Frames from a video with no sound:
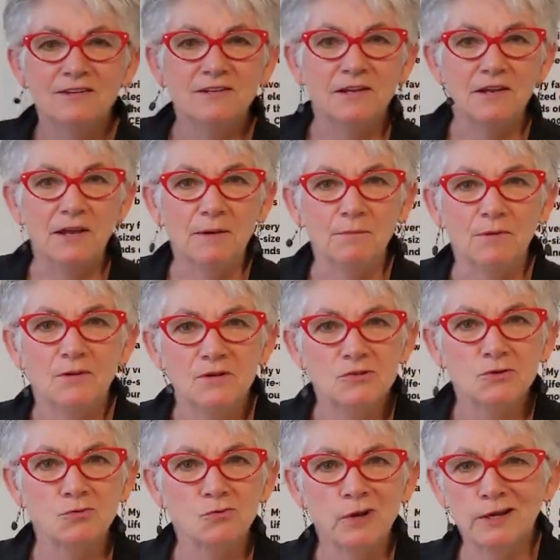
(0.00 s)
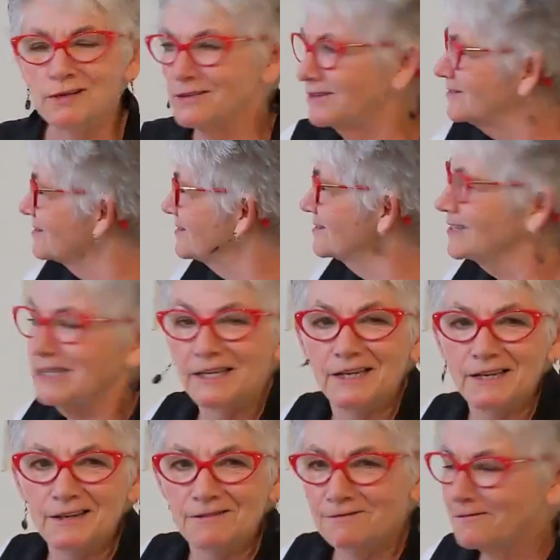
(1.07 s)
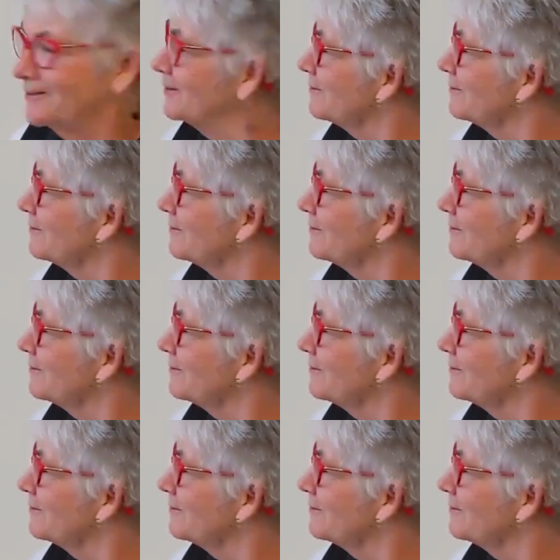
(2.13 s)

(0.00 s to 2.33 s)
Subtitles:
to him, Surreal Sleeve.